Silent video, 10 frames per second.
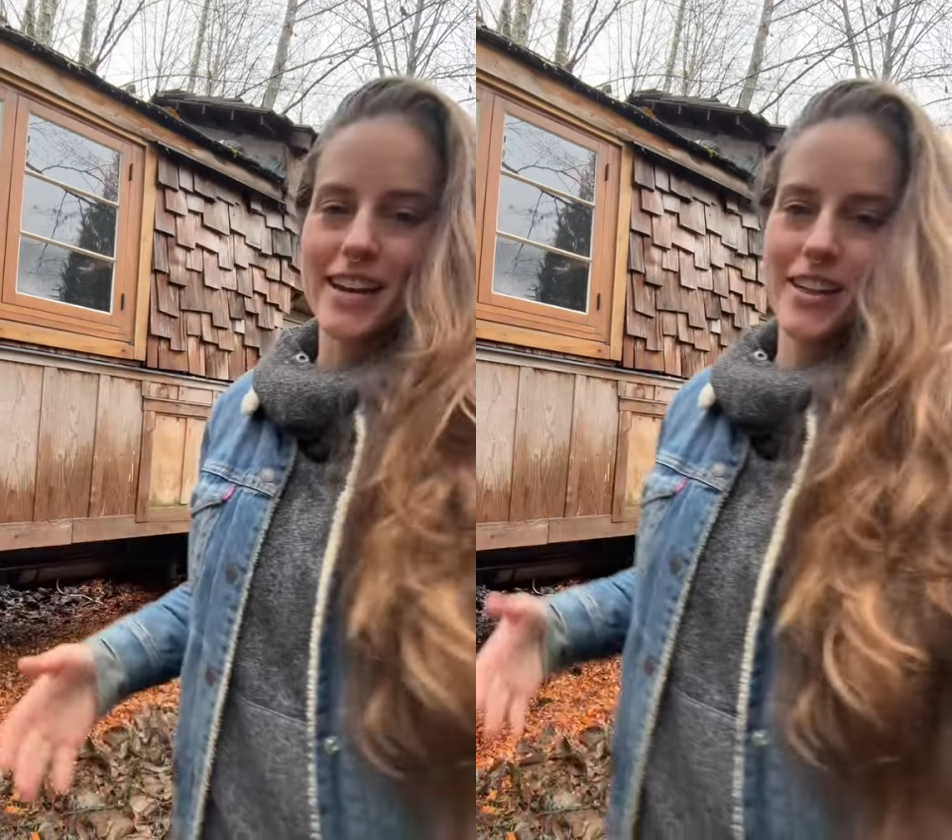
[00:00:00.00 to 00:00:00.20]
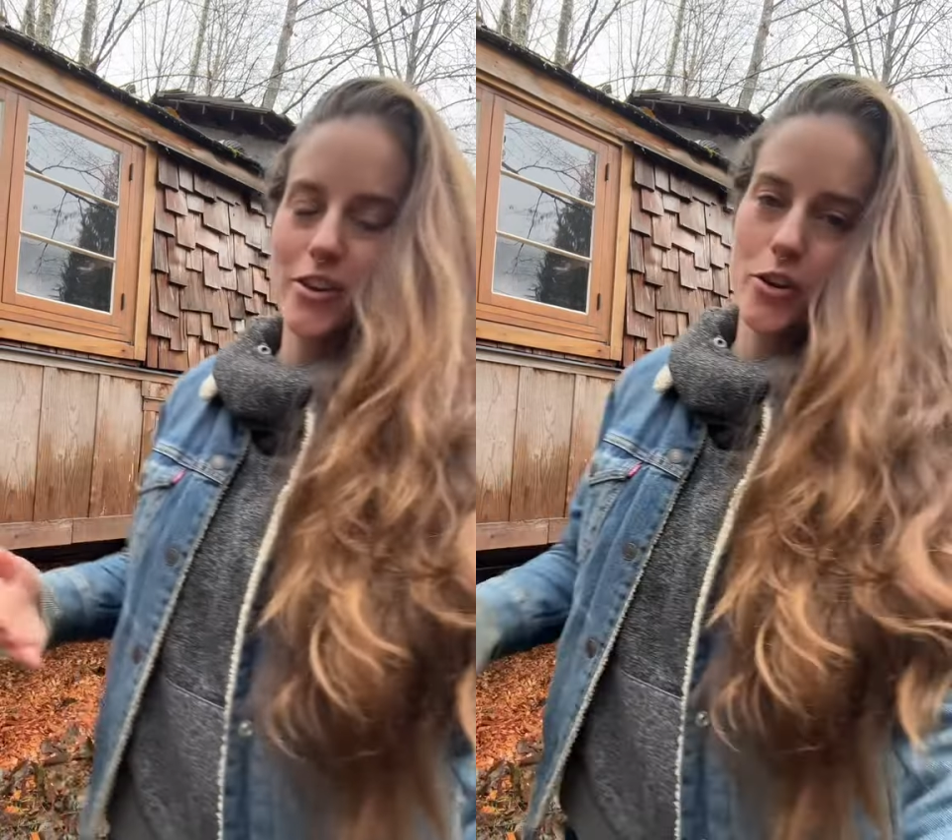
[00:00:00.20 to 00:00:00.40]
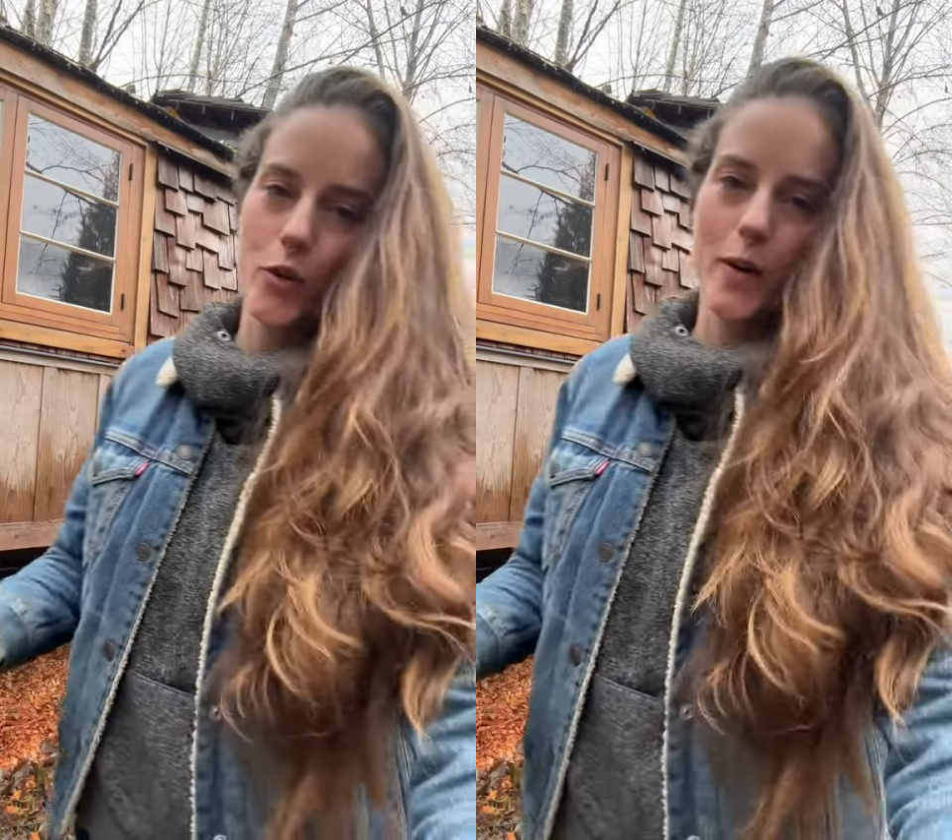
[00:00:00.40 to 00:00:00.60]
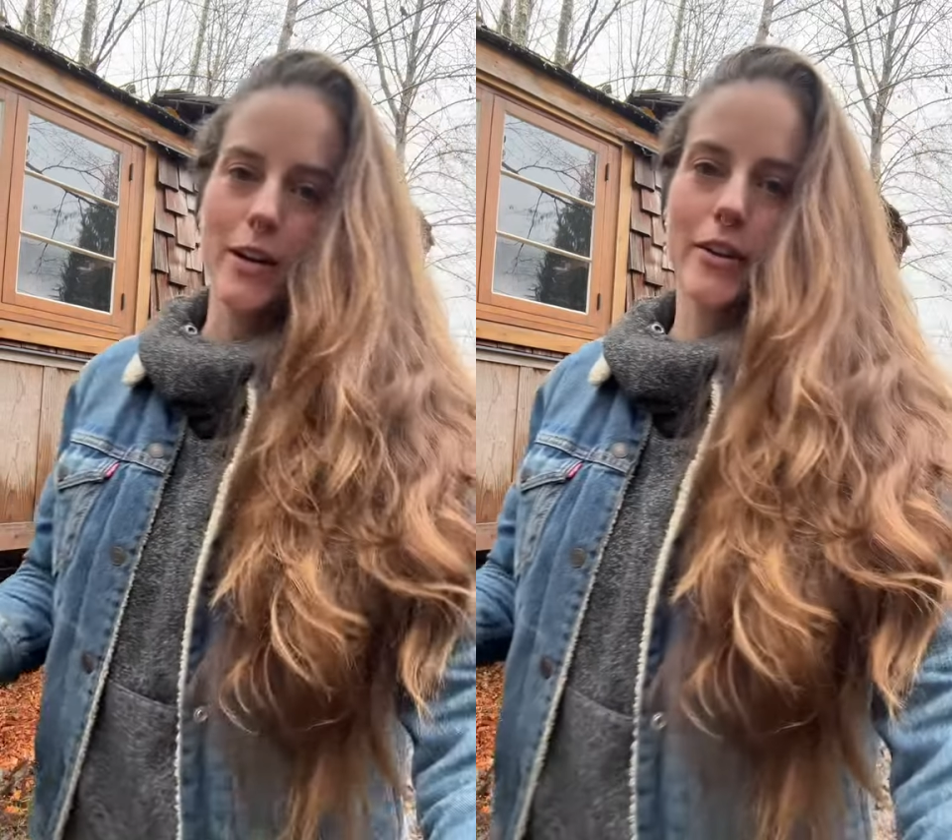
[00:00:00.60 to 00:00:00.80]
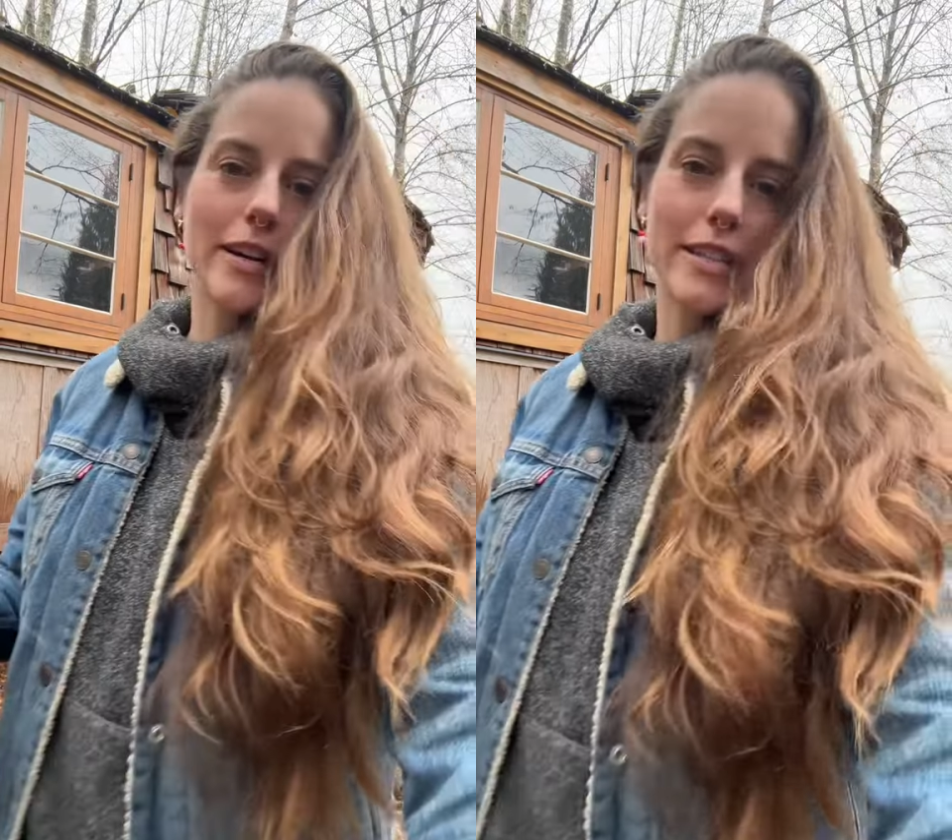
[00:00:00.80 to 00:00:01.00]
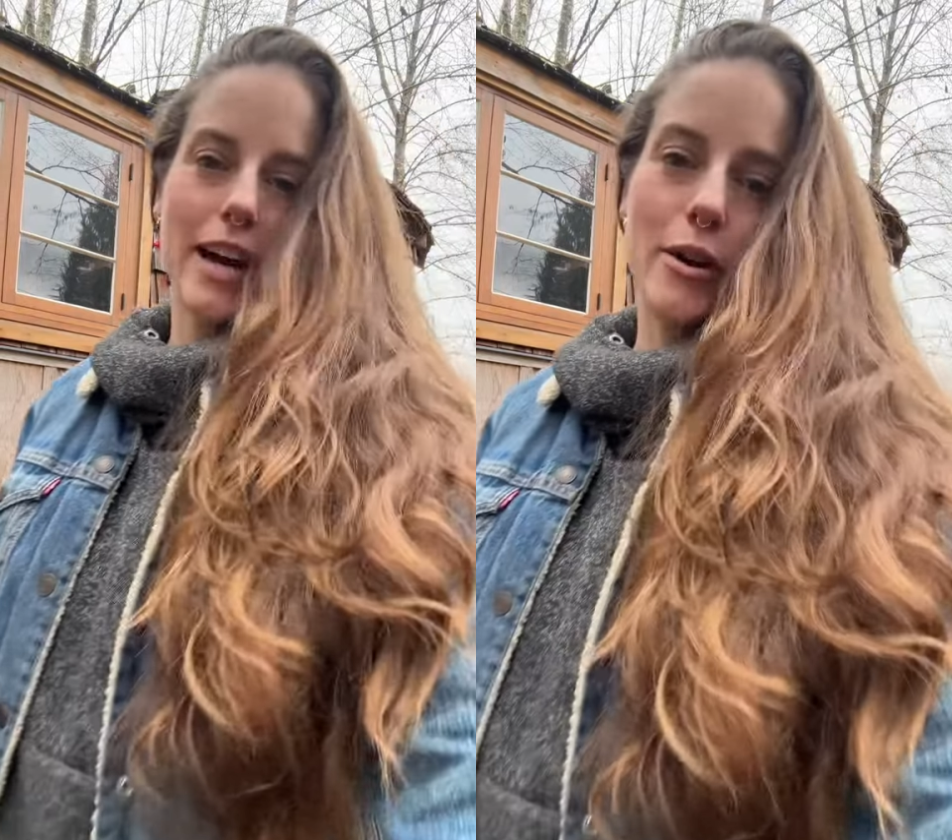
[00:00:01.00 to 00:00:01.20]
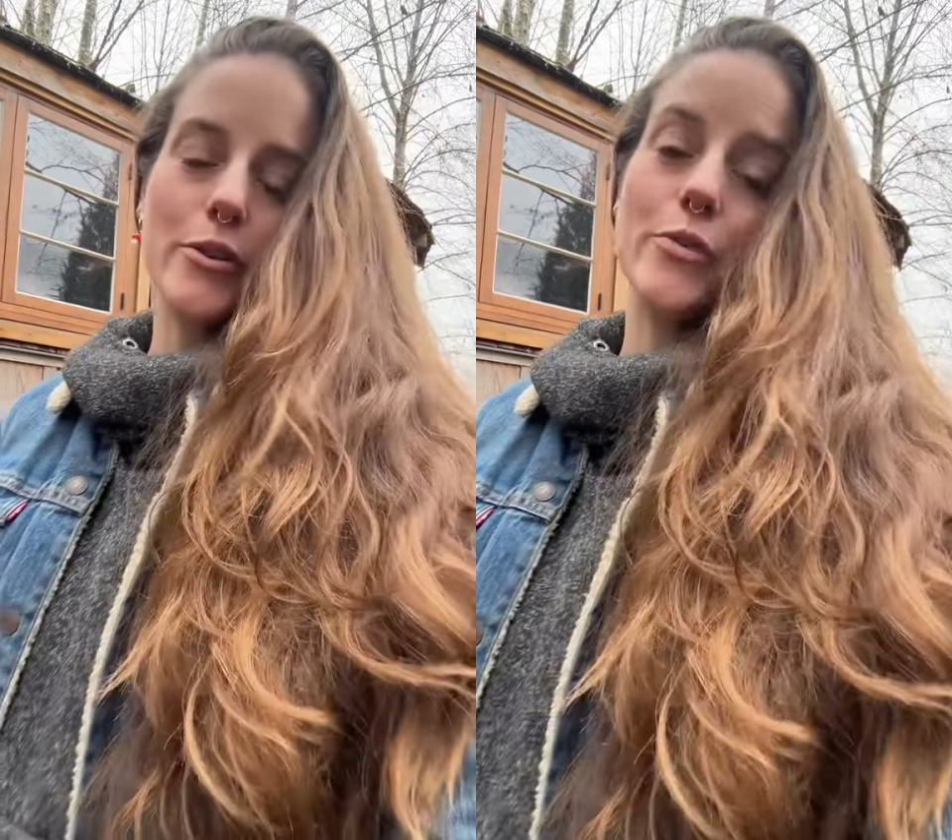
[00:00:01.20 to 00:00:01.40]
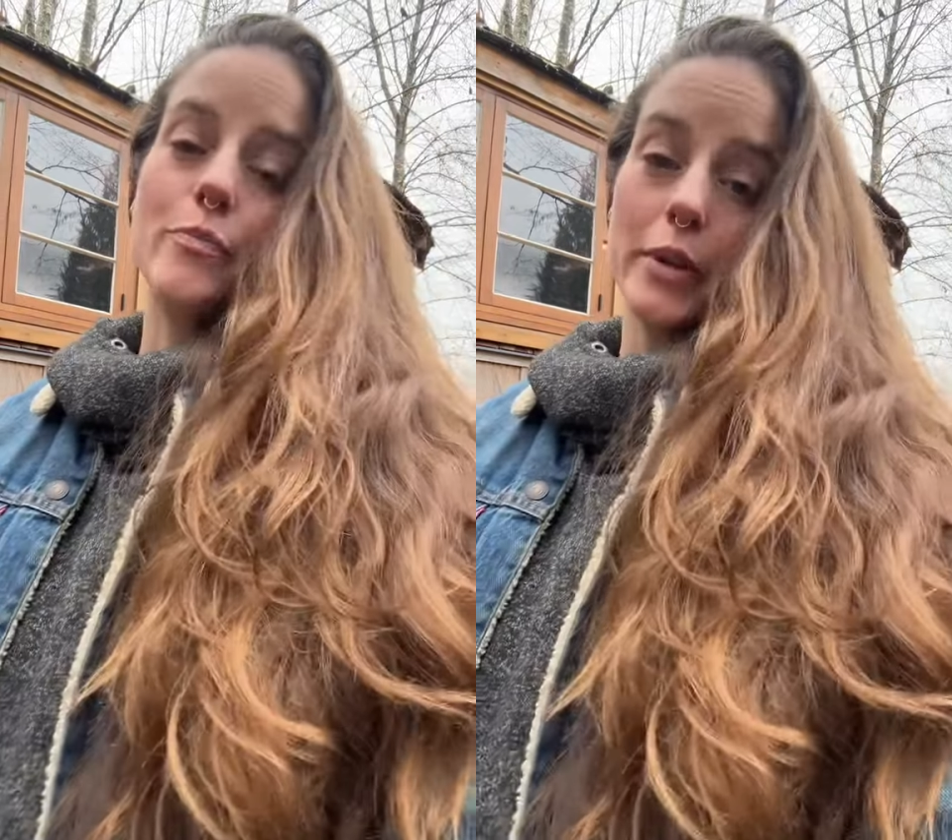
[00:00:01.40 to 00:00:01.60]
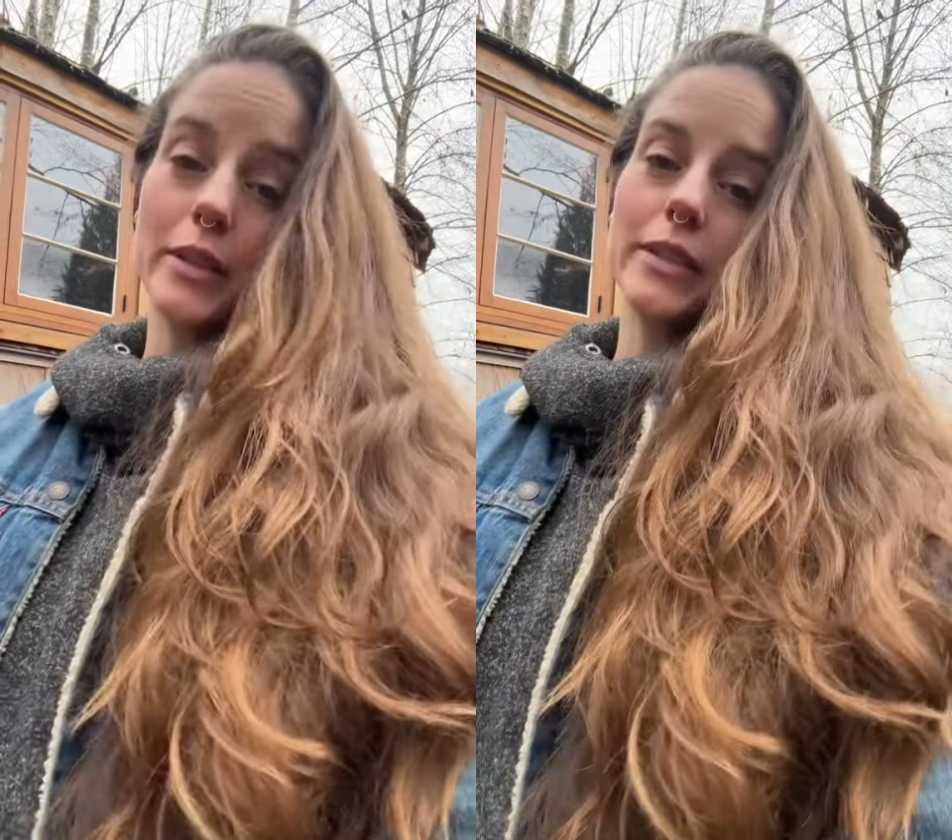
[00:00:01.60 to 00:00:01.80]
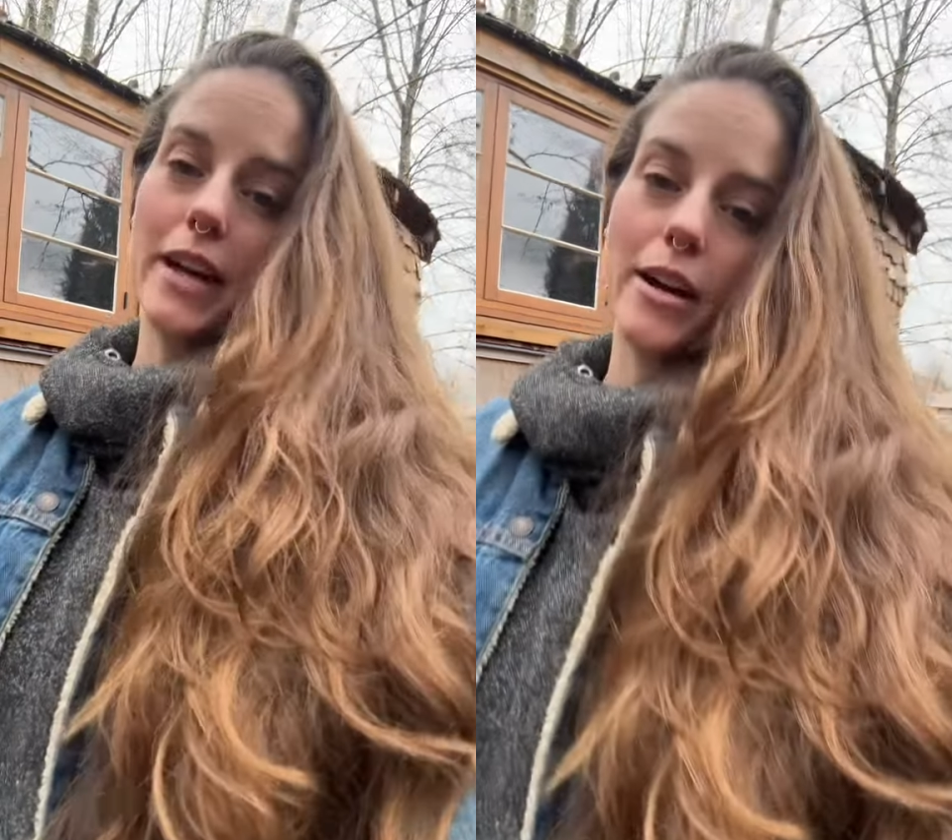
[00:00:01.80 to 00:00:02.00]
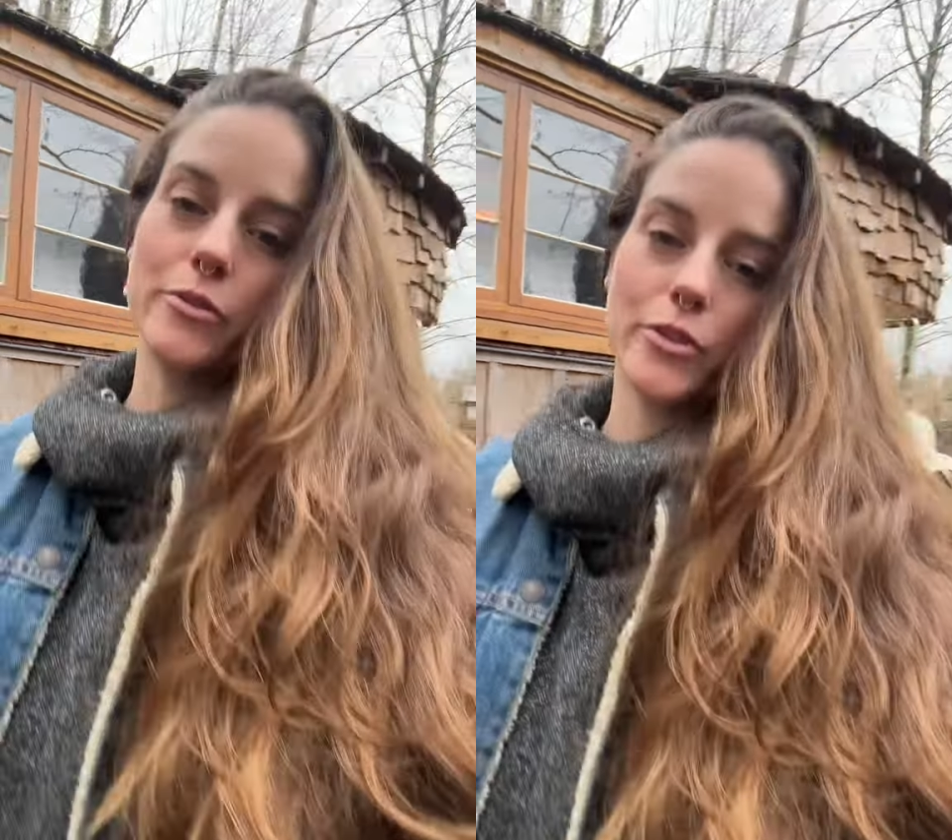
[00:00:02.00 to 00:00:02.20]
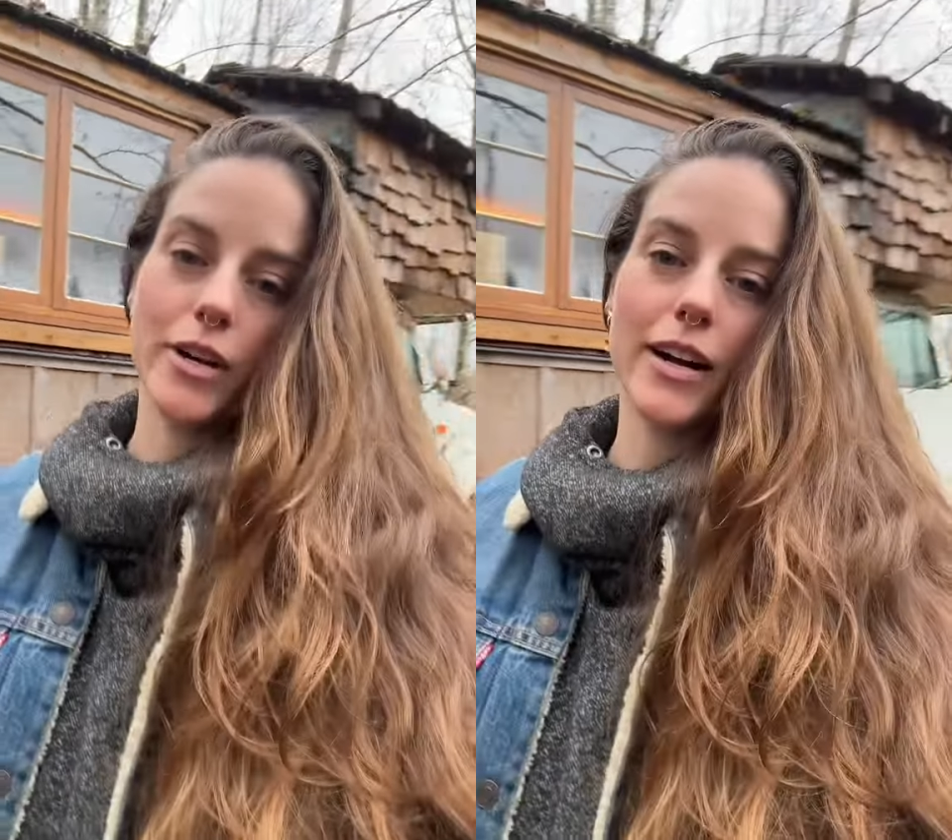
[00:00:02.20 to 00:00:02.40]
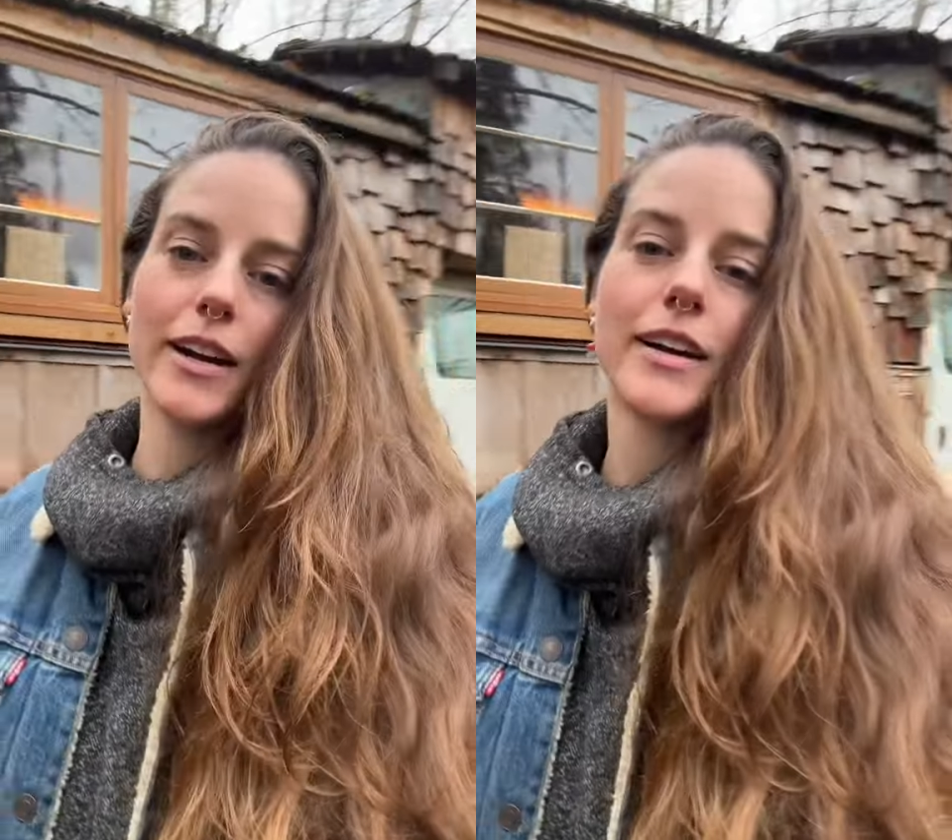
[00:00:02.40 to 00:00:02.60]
I think you're wondering is how do you build a house truck?